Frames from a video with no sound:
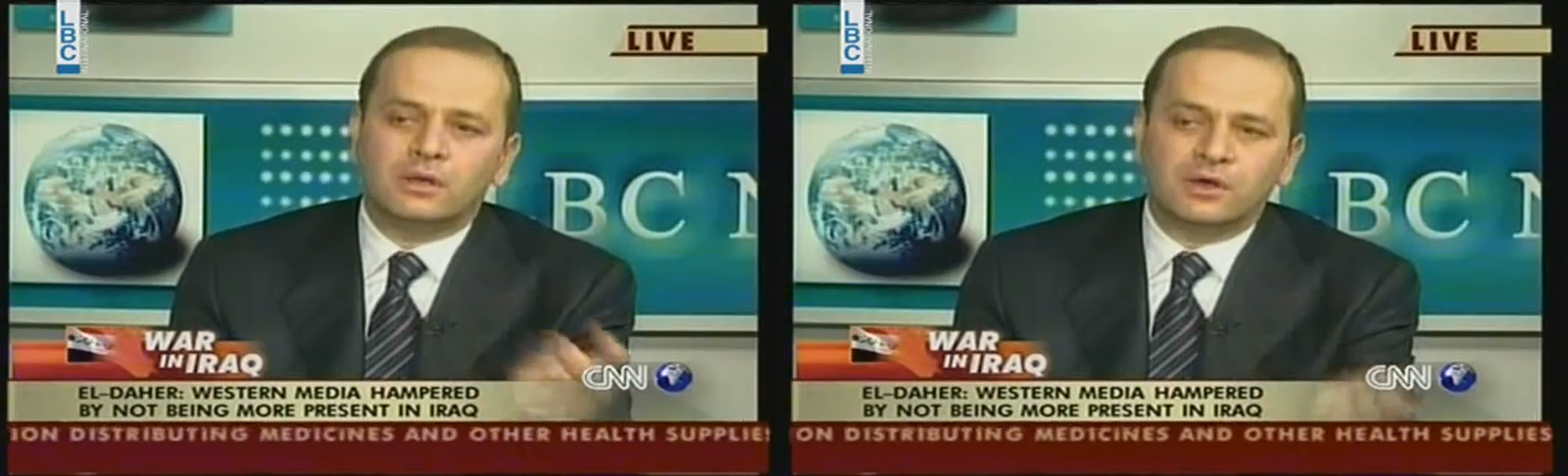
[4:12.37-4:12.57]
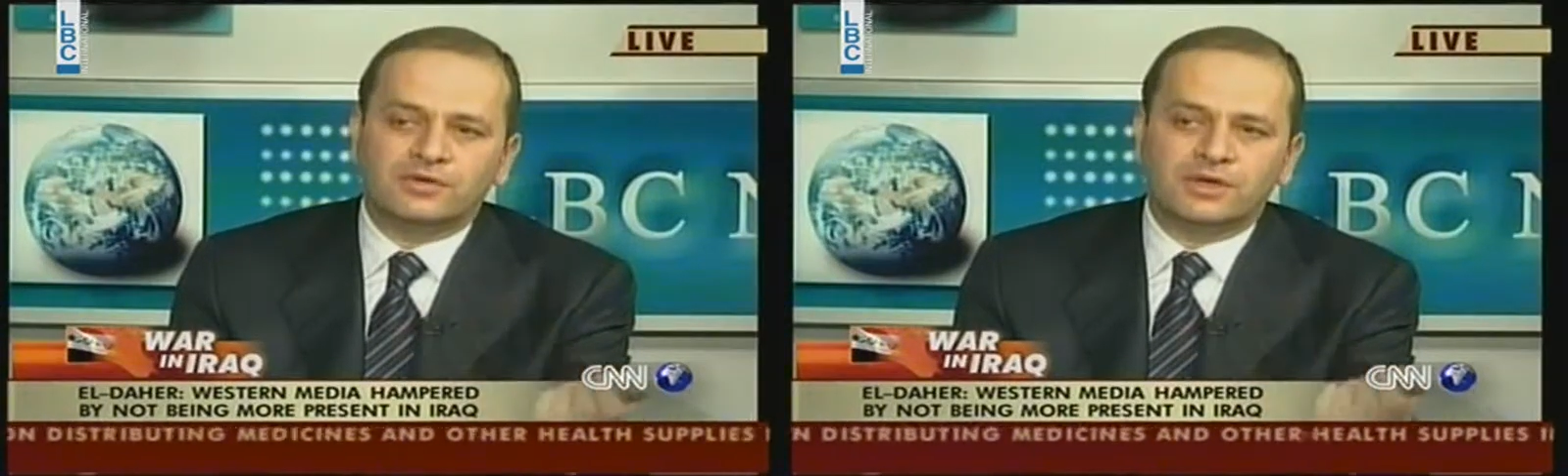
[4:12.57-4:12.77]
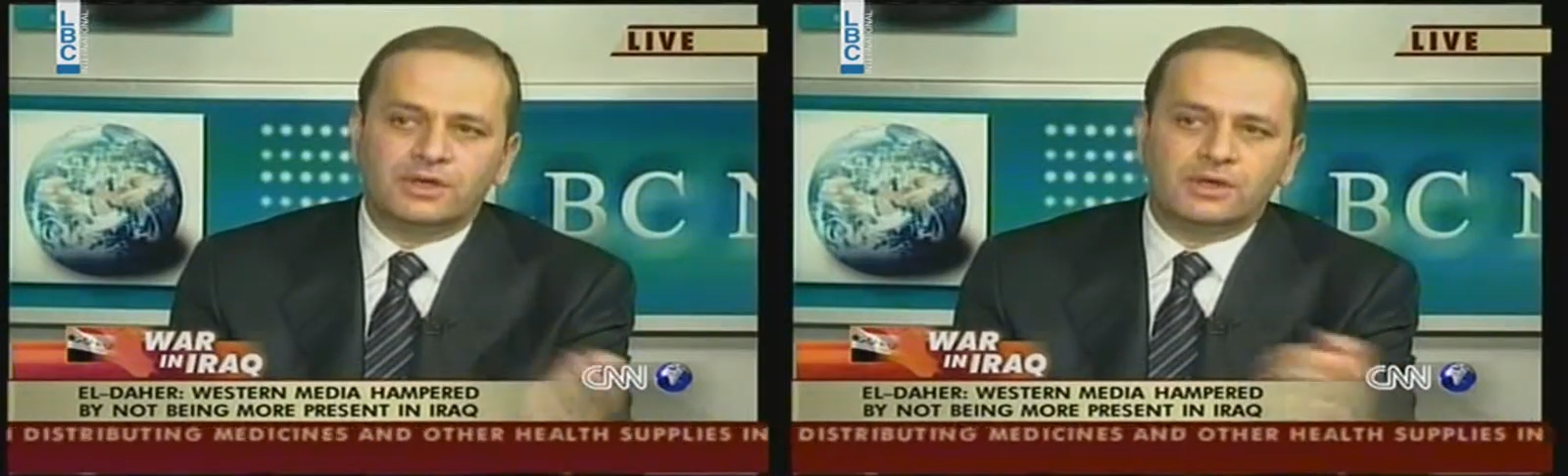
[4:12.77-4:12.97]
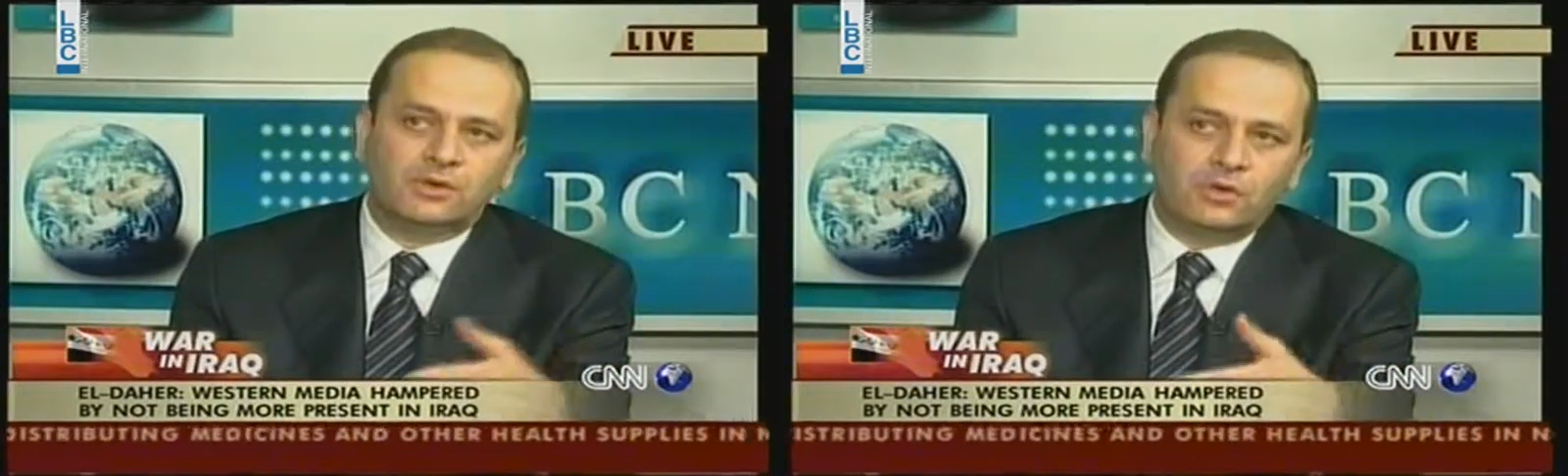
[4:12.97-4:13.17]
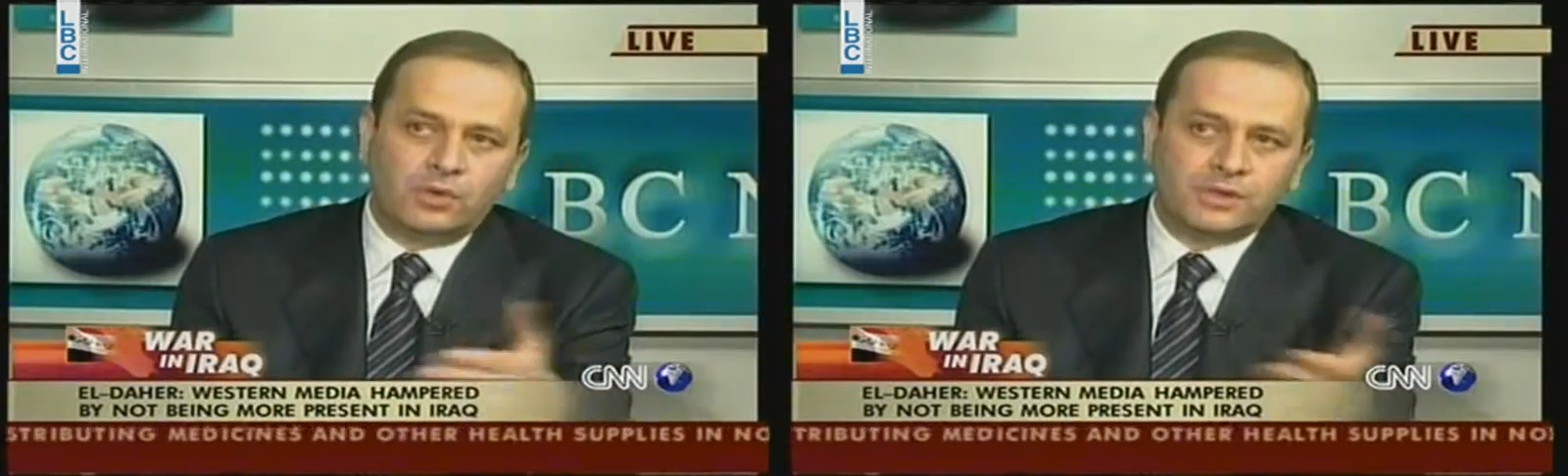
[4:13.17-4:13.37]
covering
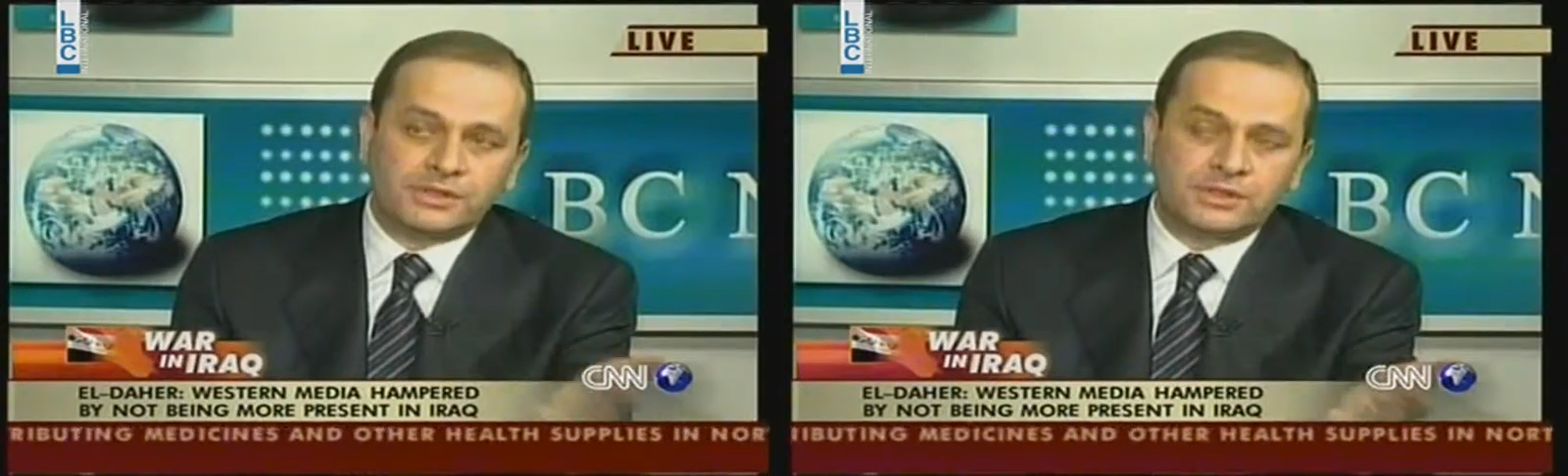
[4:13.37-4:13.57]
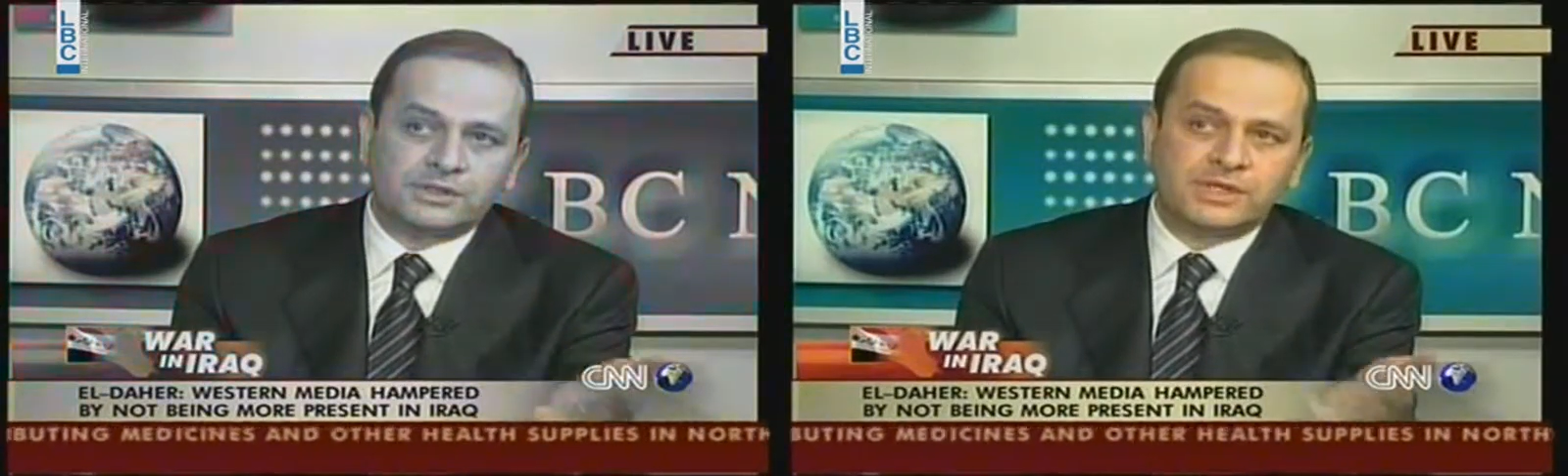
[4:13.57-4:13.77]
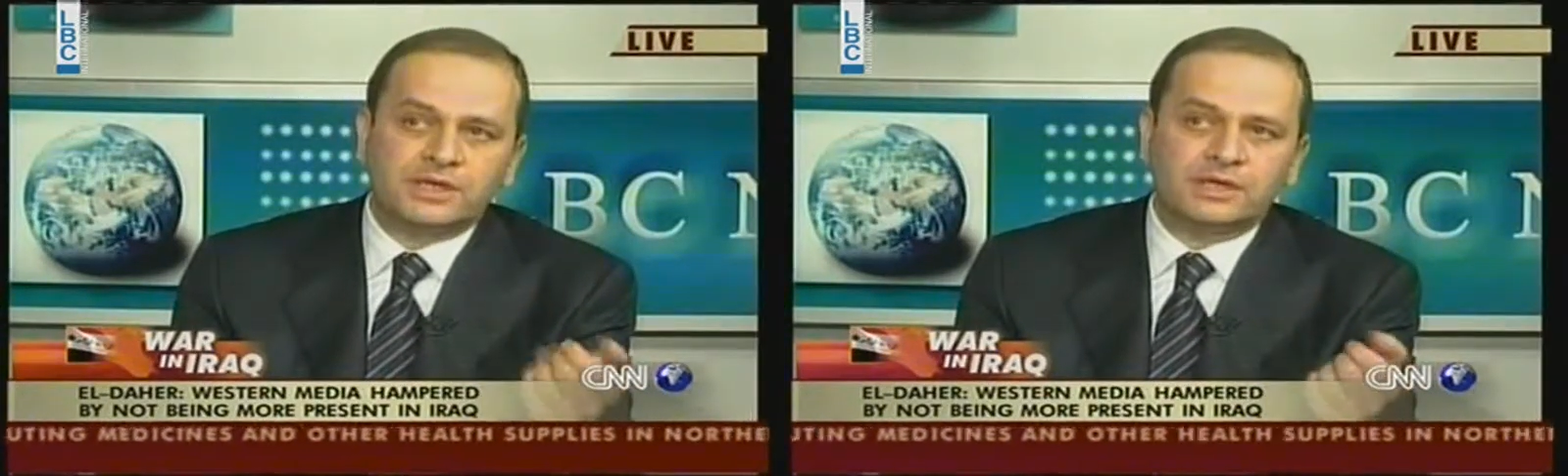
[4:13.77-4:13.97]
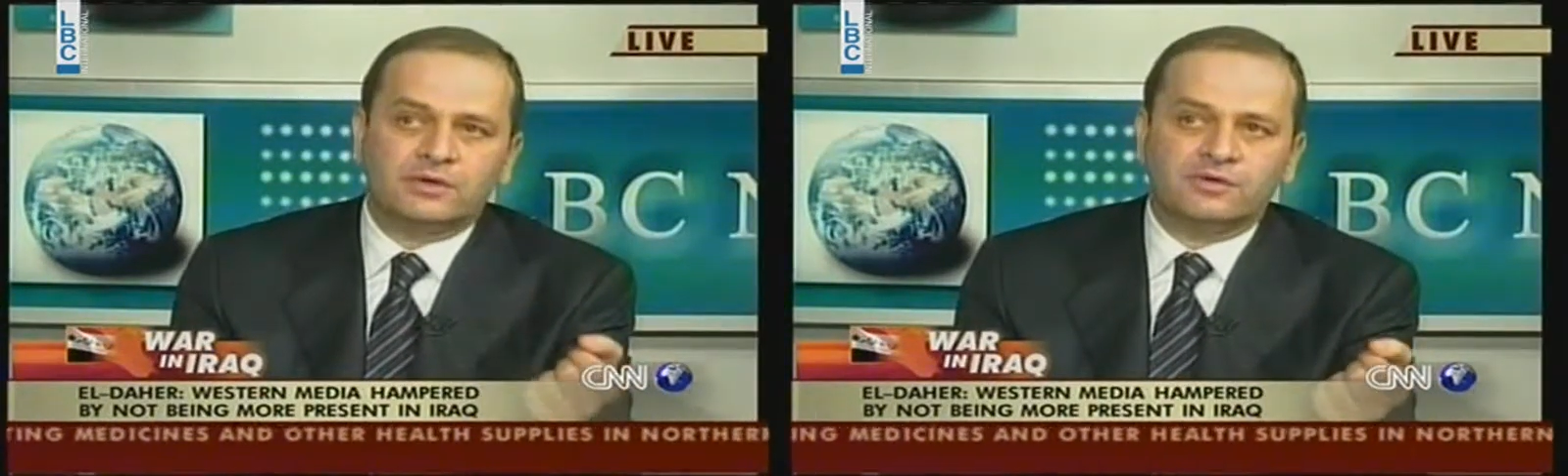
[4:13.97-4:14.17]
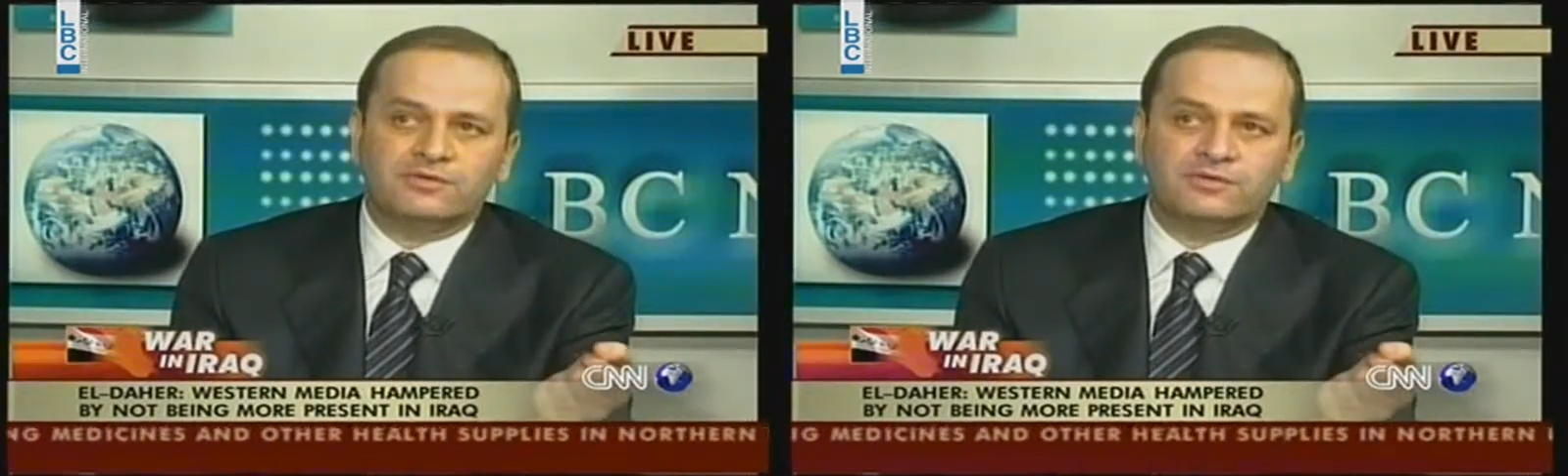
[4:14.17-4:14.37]
the Western side
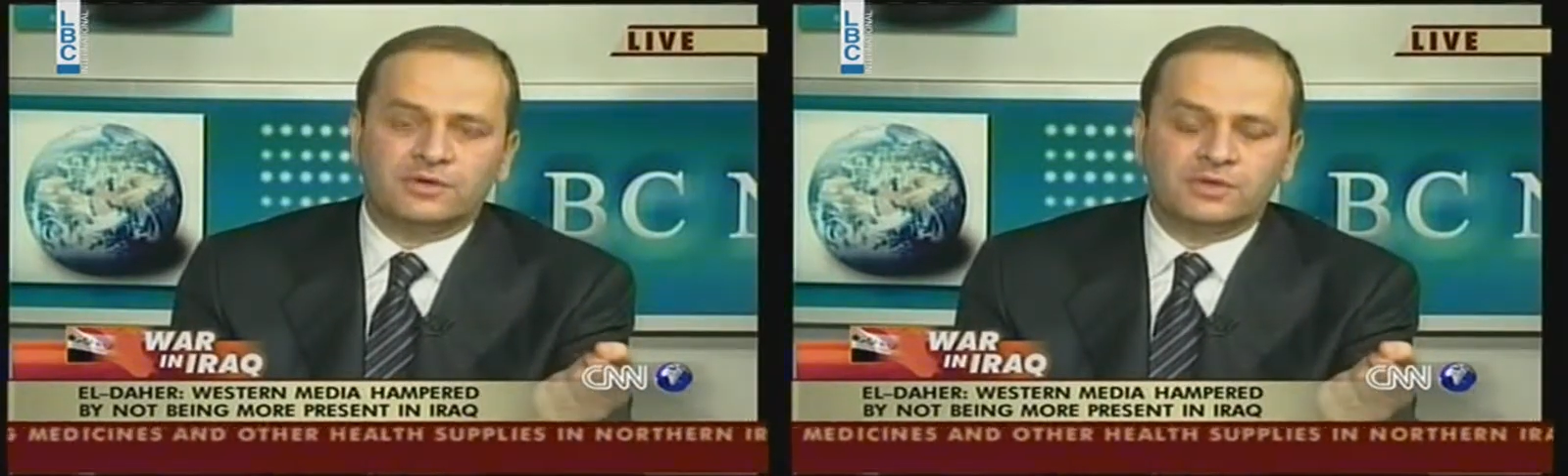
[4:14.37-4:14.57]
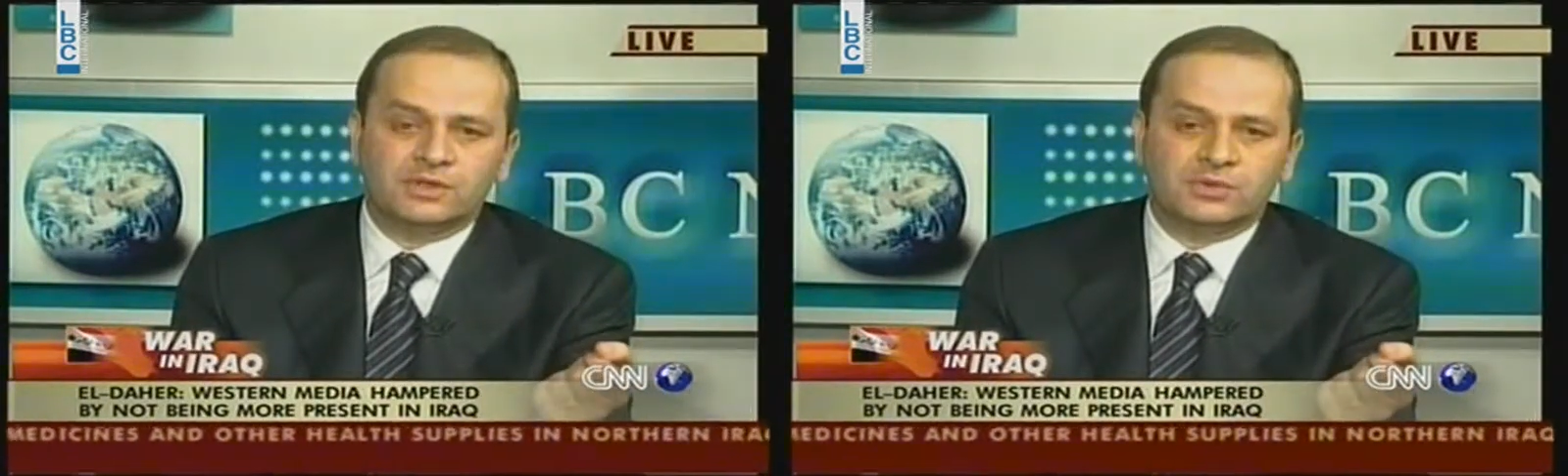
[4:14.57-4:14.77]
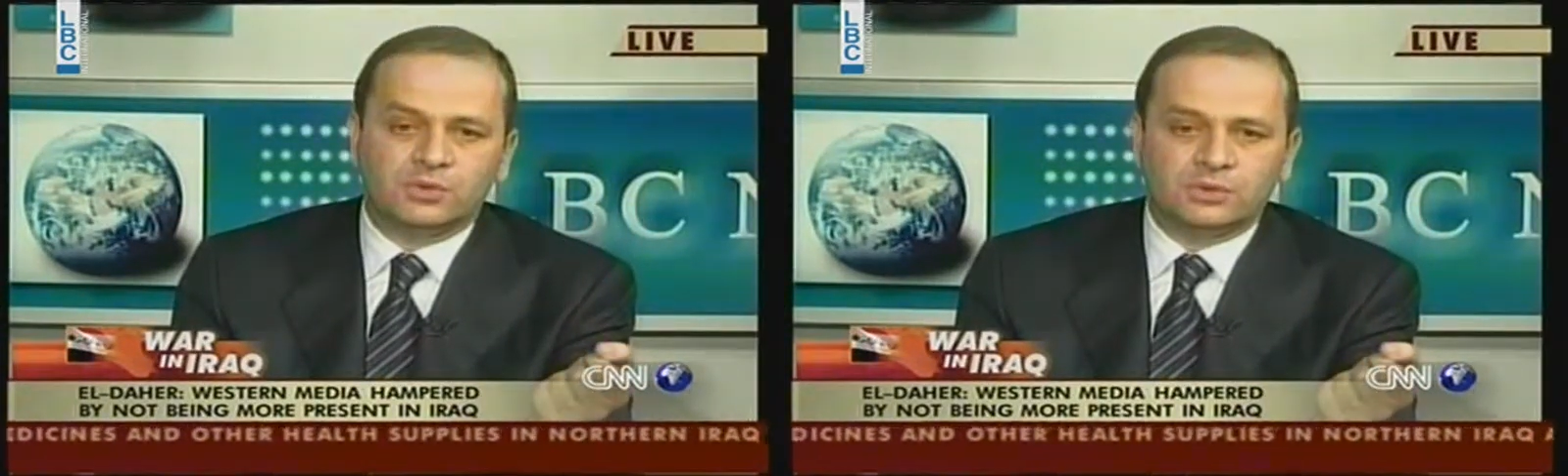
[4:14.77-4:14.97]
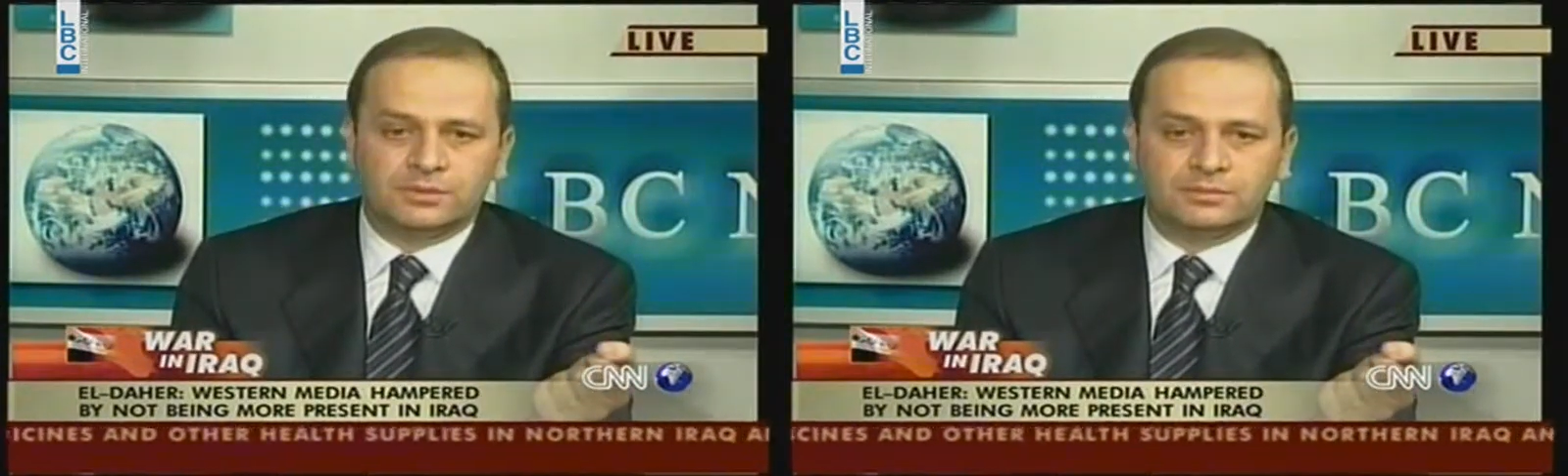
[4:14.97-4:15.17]
of this war.